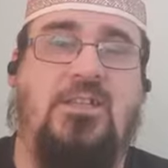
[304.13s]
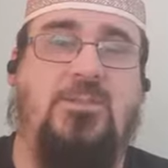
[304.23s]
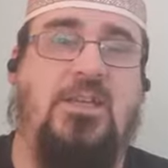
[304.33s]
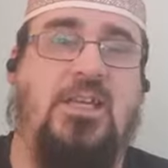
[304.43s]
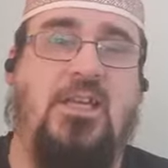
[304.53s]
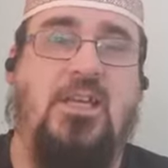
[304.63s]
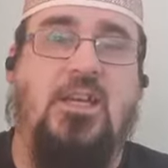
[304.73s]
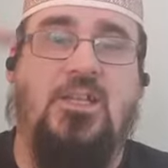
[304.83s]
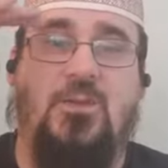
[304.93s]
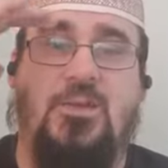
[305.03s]
speaking.
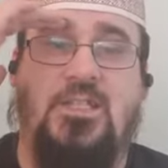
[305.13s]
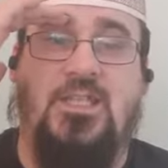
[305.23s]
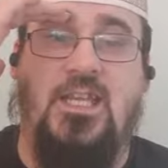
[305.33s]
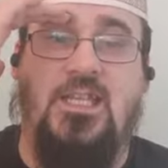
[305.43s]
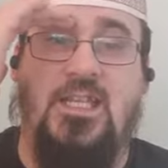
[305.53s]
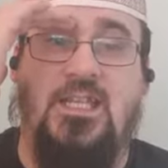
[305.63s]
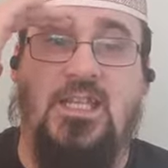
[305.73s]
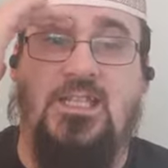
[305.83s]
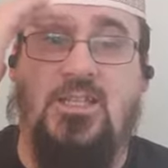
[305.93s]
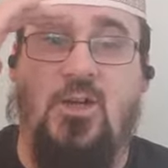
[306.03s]
So it's it,
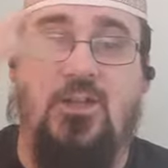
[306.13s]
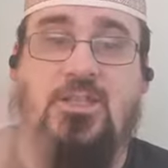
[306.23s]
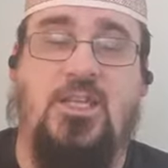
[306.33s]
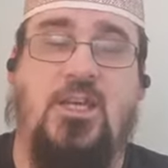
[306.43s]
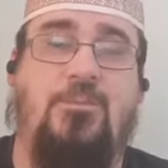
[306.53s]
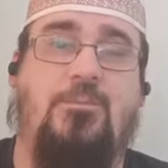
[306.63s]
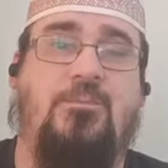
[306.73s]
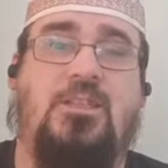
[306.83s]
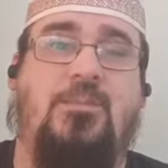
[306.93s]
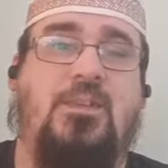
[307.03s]
it's not
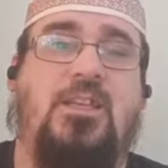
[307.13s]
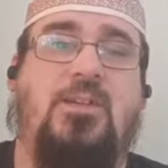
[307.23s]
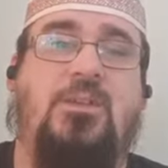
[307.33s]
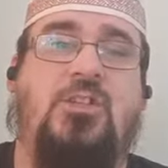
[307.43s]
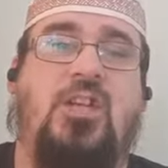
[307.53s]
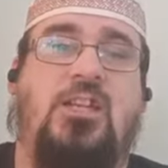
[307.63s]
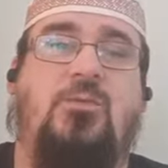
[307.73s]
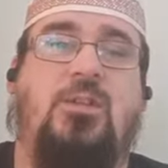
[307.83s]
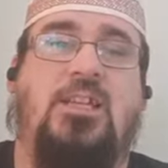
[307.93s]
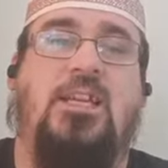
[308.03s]
um, something that can be
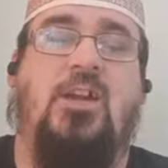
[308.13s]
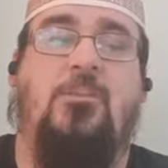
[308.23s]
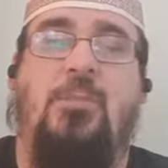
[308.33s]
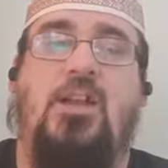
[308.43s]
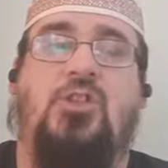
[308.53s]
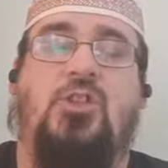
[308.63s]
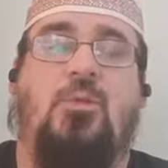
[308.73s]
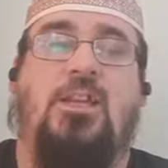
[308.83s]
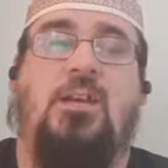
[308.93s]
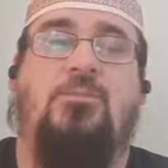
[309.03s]
genuinely measured
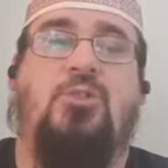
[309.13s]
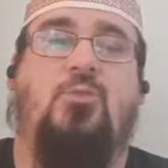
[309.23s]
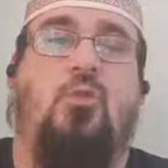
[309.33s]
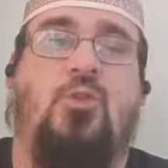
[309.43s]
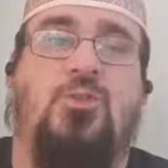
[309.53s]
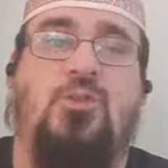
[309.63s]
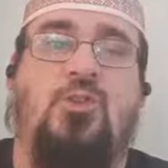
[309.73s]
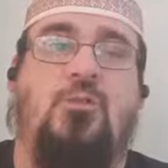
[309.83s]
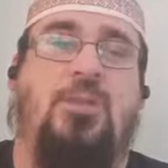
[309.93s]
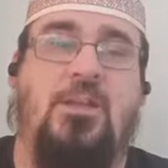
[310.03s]
when it comes towards
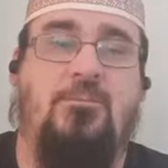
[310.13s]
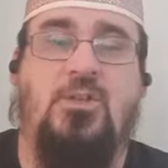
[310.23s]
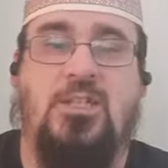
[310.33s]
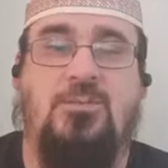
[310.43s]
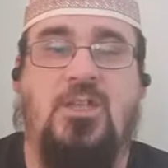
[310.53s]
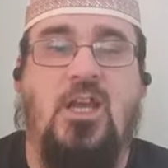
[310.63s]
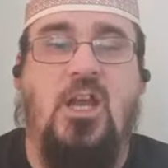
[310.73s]
European Muslims.